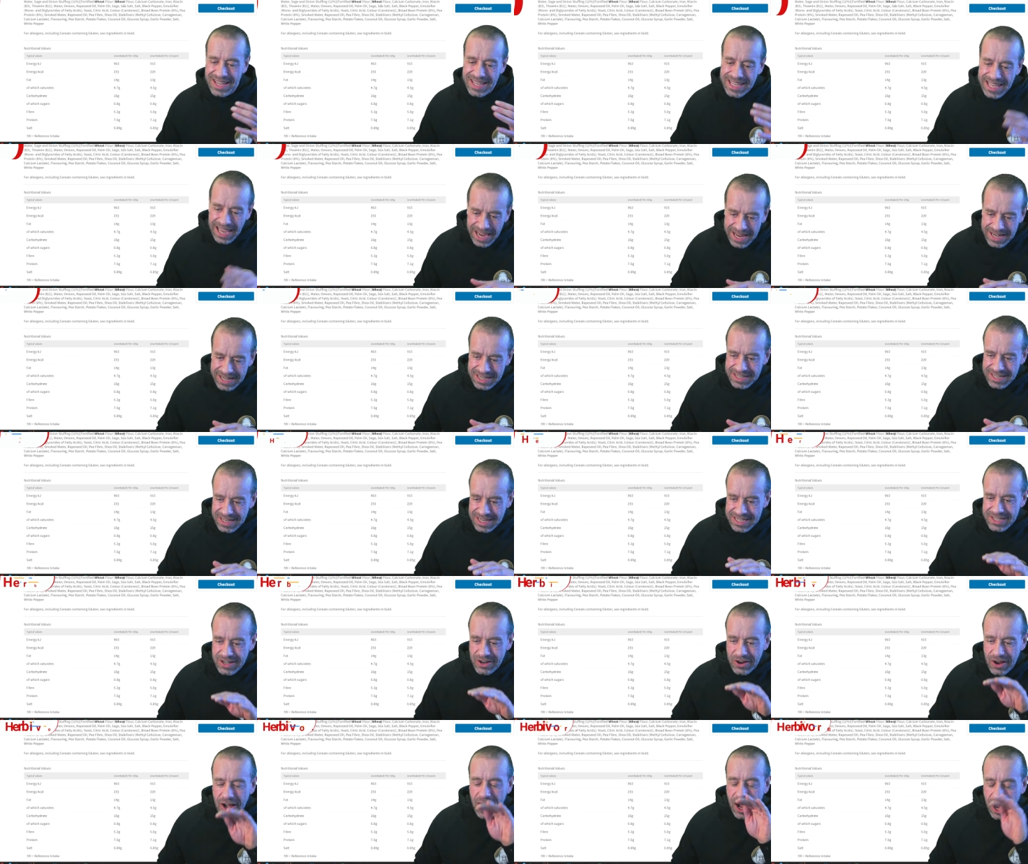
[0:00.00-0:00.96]
again,
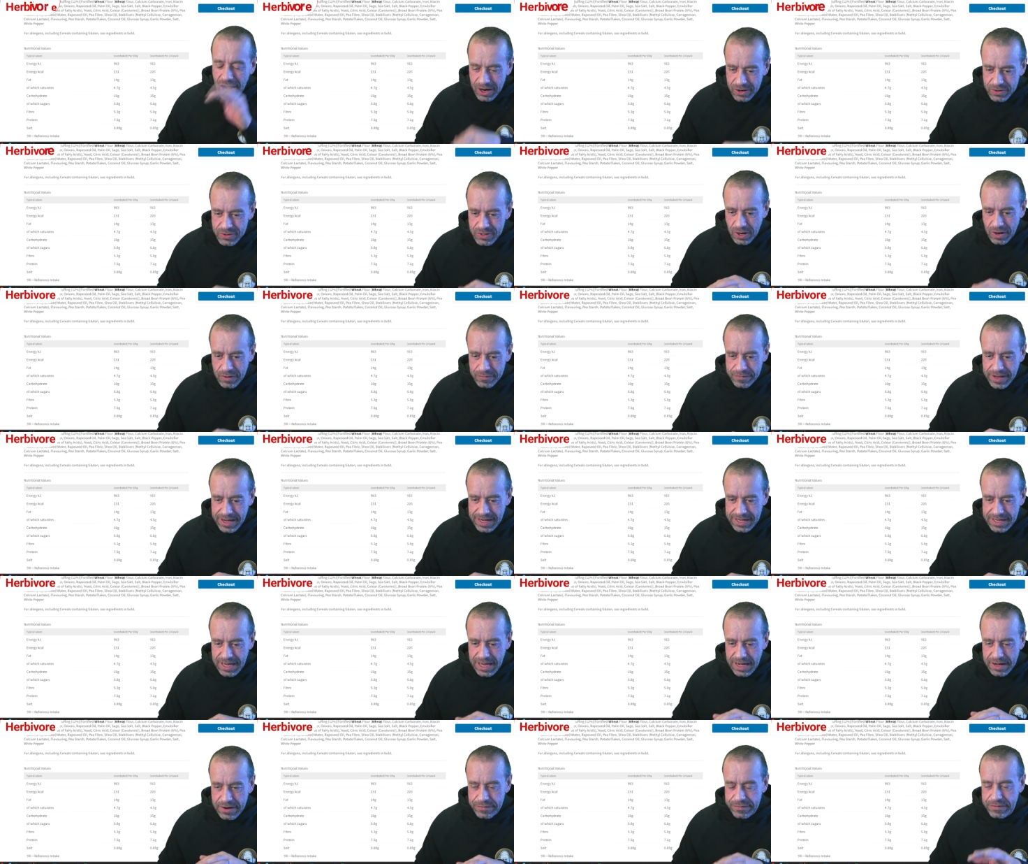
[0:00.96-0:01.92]
there's not a whole lot of it
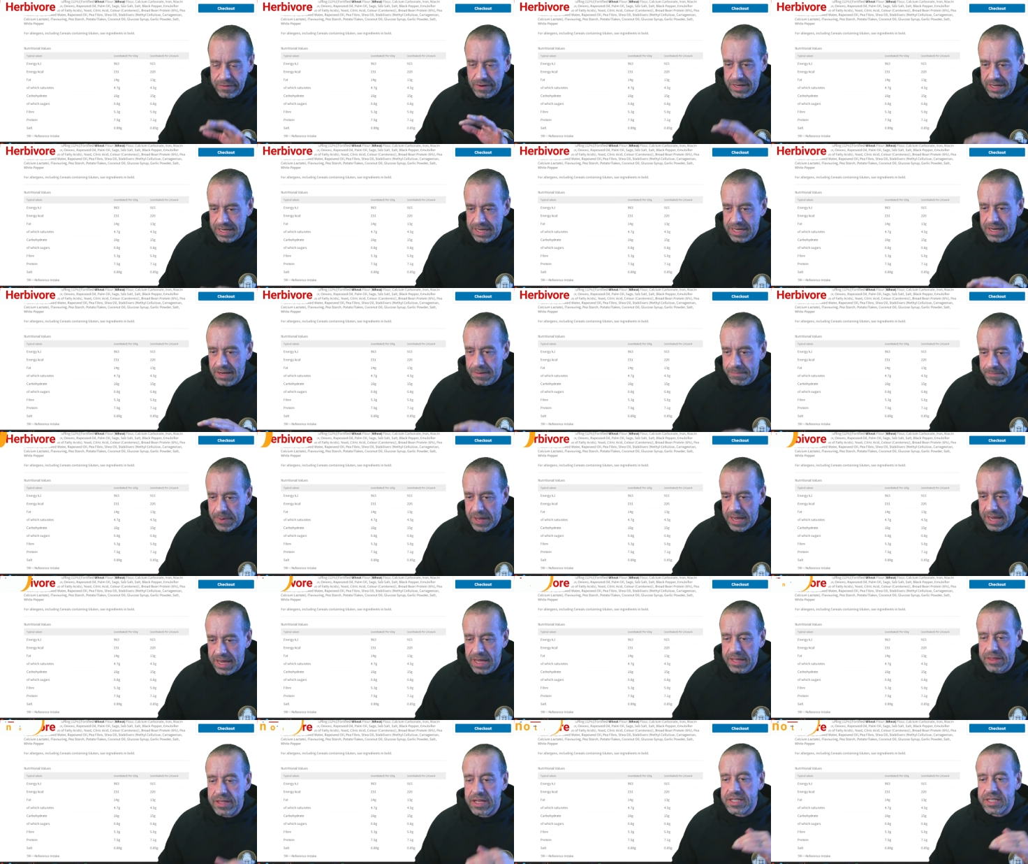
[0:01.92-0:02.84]
in here if you only eat a bit,